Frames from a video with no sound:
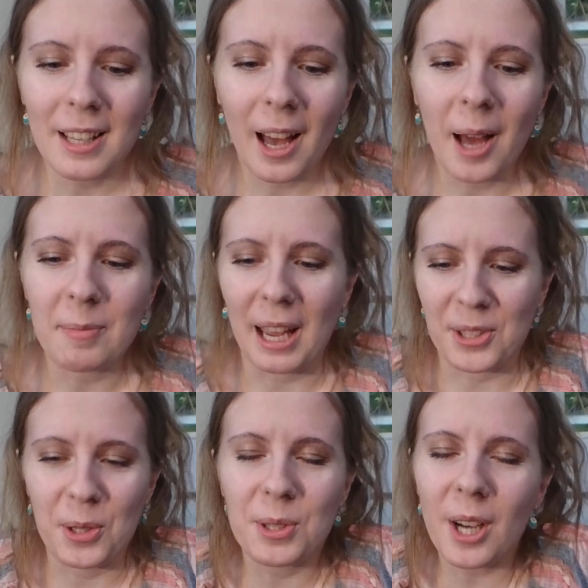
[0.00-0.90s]

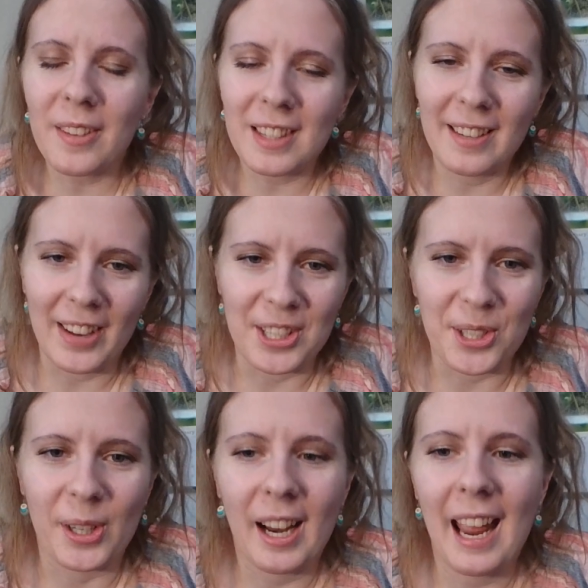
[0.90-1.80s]
so you start this
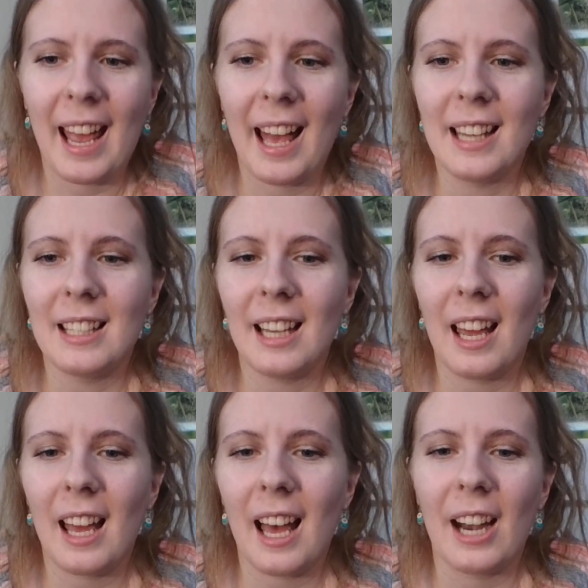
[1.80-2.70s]
adventure, and
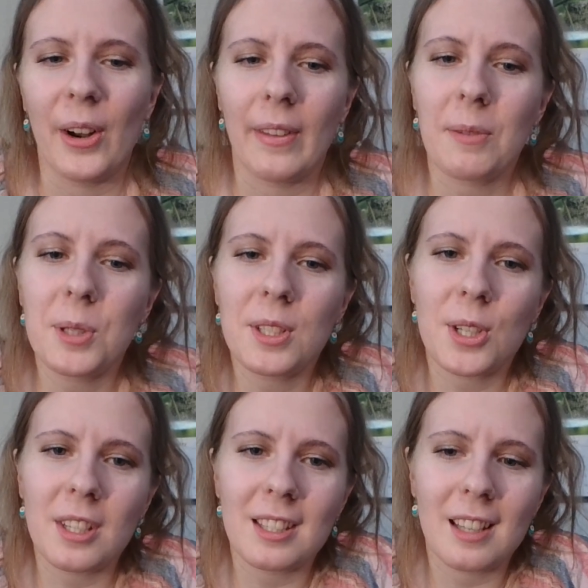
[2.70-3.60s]
I don't know, that one's
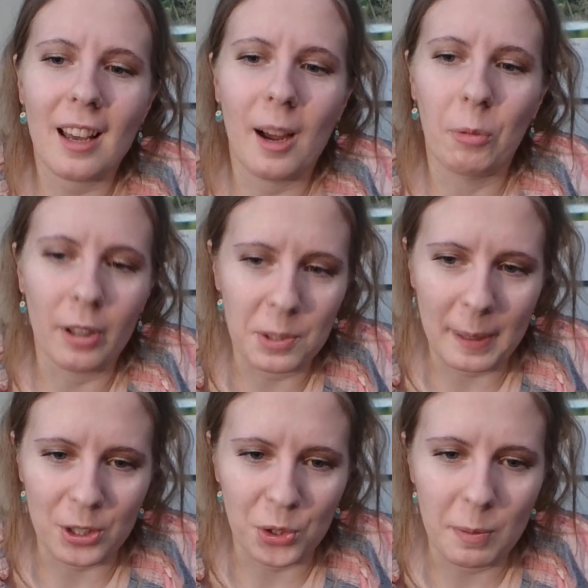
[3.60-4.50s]
just really
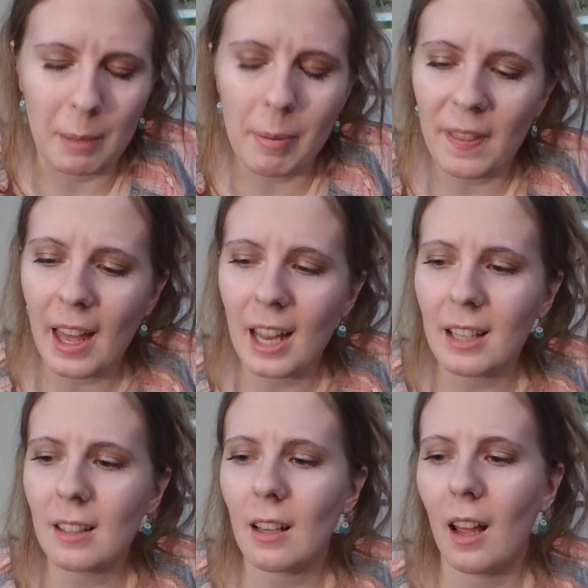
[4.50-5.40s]
special to me. But
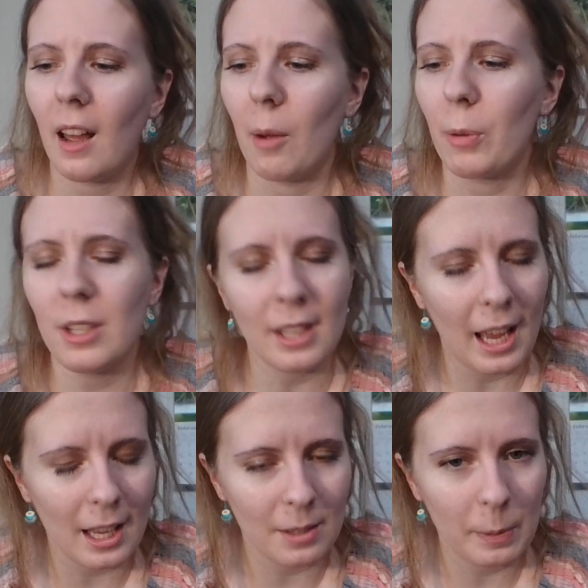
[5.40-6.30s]
then Prince
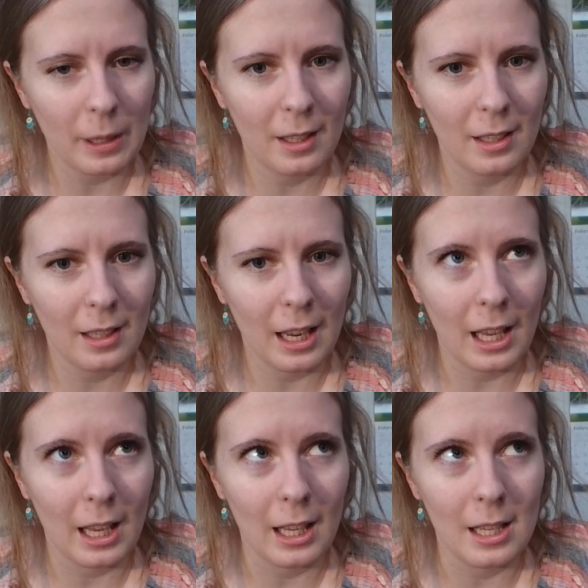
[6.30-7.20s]
Caspian
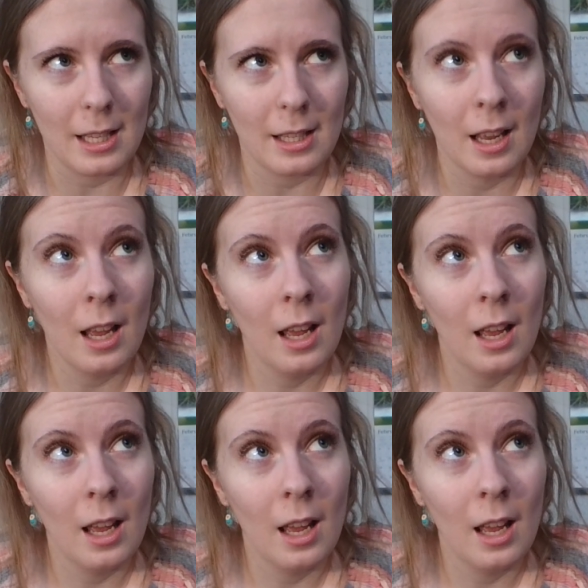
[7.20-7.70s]
is,